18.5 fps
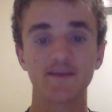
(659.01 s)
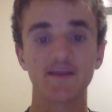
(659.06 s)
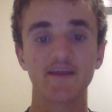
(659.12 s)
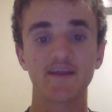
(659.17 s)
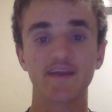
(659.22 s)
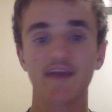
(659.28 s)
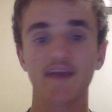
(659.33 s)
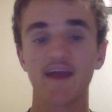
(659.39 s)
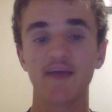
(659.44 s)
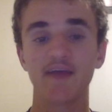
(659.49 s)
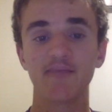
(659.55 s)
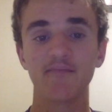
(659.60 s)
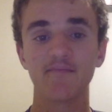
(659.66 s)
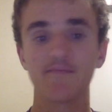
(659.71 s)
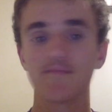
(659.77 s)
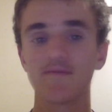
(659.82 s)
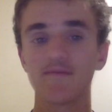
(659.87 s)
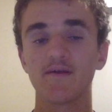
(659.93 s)
game
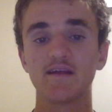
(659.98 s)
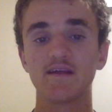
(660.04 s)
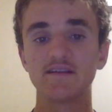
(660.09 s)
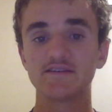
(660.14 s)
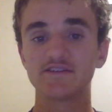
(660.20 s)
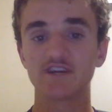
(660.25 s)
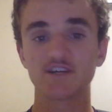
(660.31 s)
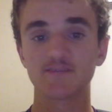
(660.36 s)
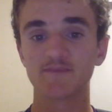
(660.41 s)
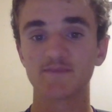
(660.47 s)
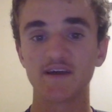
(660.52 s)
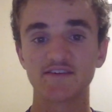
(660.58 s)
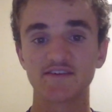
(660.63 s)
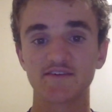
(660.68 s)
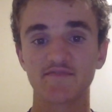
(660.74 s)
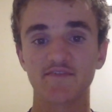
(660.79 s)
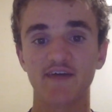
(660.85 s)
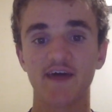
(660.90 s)
just
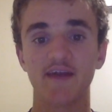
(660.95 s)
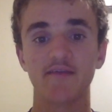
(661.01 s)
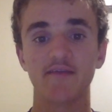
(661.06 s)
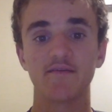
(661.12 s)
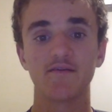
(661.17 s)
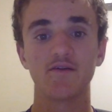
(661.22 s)
based off that.